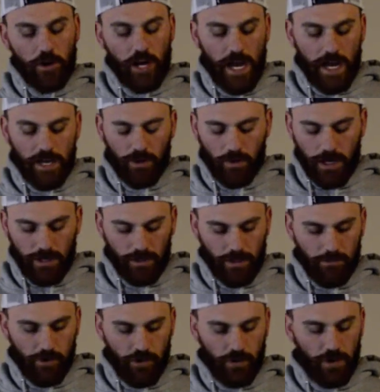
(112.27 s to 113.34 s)
high quality
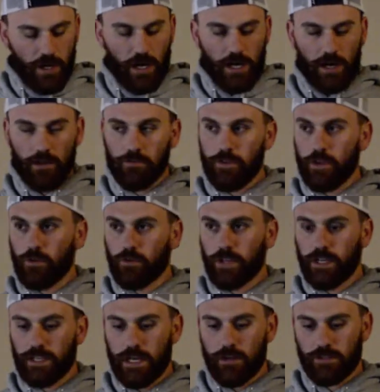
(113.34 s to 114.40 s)
boot. The only
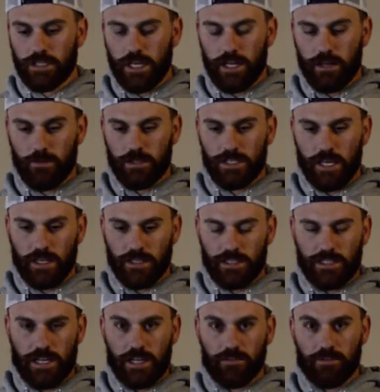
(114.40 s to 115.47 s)
downside I would say, and it's
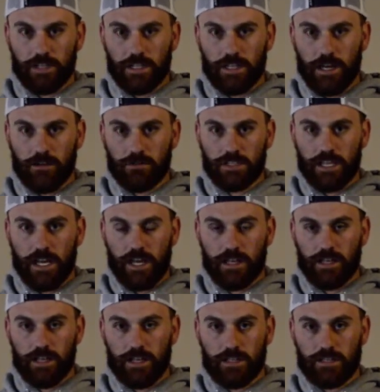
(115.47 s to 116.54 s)
not even a
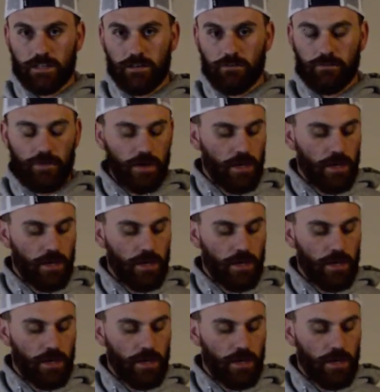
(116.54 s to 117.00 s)
downside, is if